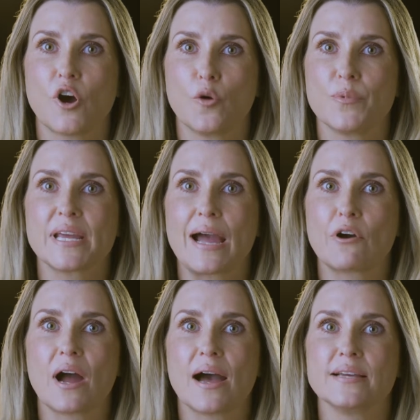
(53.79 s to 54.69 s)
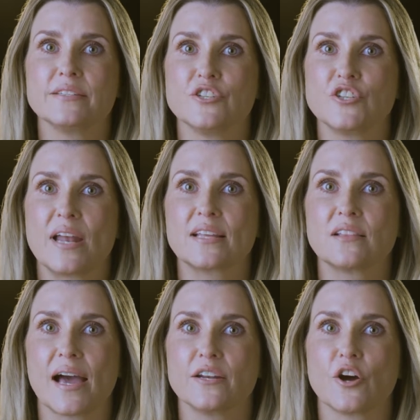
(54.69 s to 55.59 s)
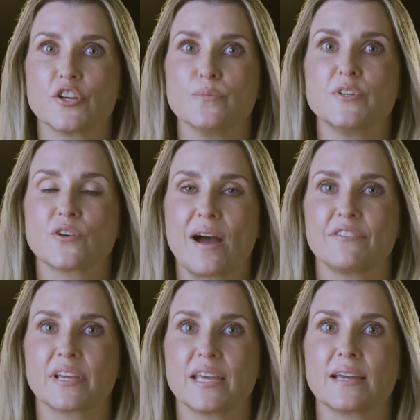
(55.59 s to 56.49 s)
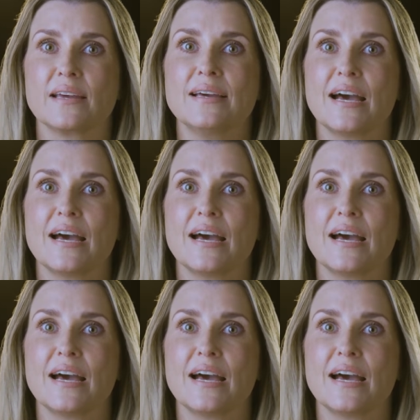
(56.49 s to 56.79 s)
opening our eyes and shedding light on human trafficking